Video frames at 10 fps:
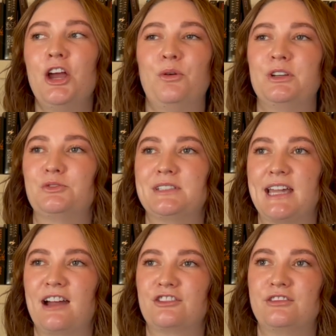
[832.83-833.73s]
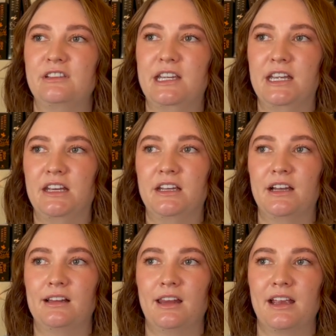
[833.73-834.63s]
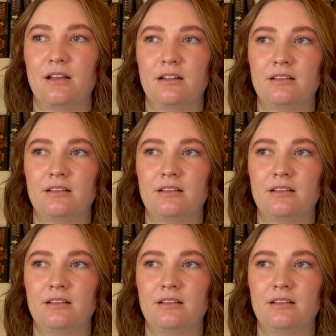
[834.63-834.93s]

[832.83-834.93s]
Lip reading: which was actually like,